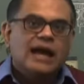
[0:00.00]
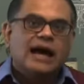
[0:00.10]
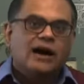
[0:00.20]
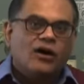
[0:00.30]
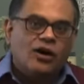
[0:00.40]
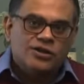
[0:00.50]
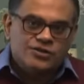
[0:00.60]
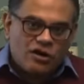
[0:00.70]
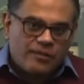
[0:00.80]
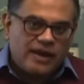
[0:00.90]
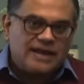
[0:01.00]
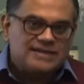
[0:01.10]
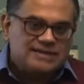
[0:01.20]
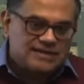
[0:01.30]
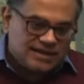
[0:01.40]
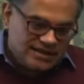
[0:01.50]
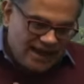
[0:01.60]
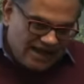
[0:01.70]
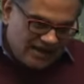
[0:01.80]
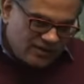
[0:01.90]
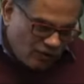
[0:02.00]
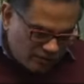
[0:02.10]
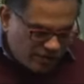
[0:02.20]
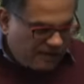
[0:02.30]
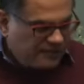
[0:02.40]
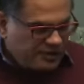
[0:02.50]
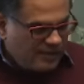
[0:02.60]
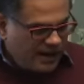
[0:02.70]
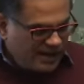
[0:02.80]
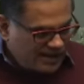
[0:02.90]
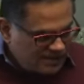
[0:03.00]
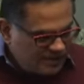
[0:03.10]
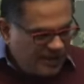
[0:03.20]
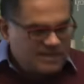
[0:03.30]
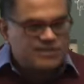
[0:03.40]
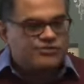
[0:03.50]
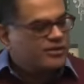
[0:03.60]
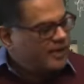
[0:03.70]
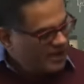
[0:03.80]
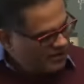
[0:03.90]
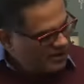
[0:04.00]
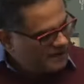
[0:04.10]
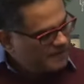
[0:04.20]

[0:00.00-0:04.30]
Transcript: on topics that are not covered by the mainstream here.